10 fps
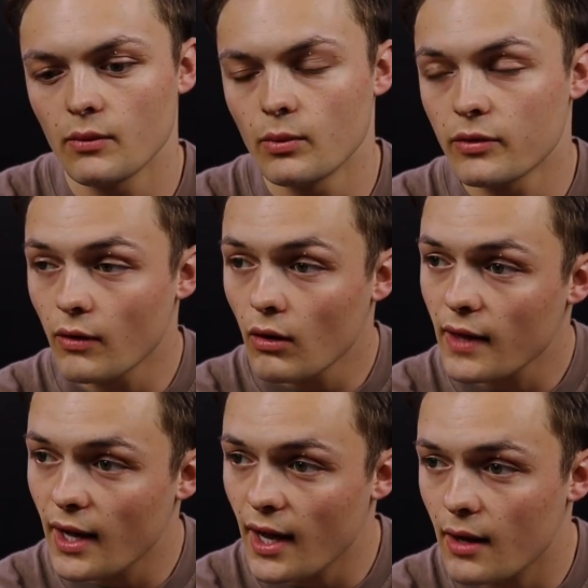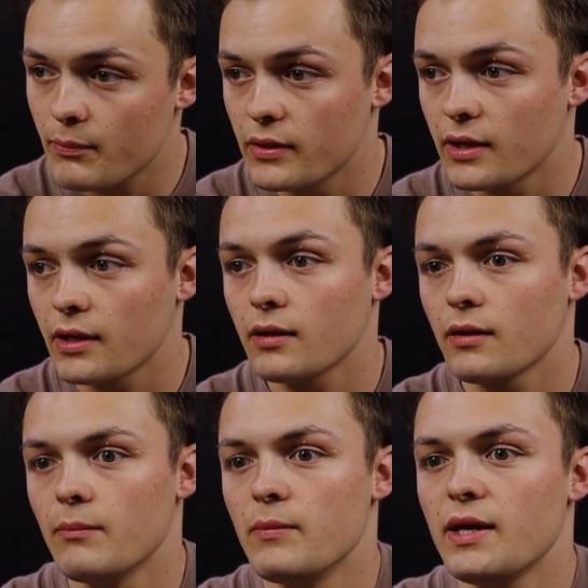with all that
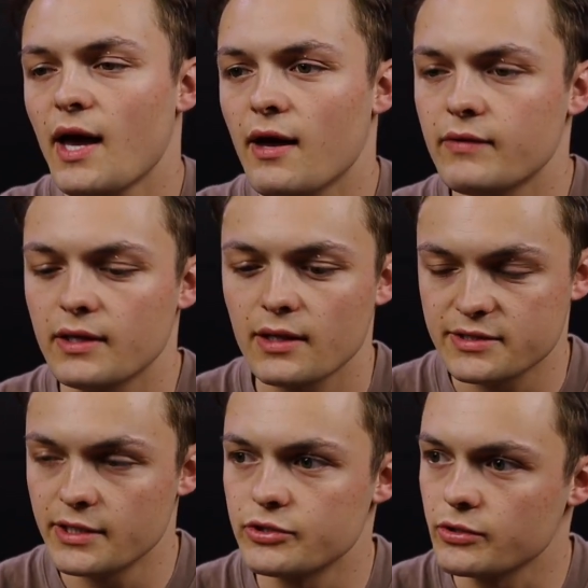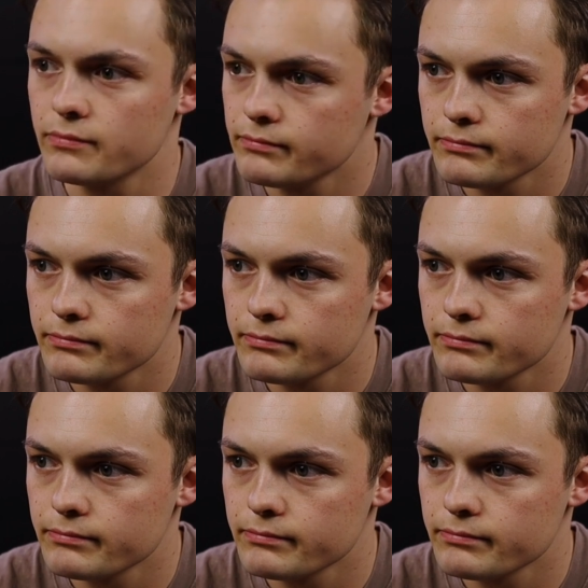happening, me having a seizure.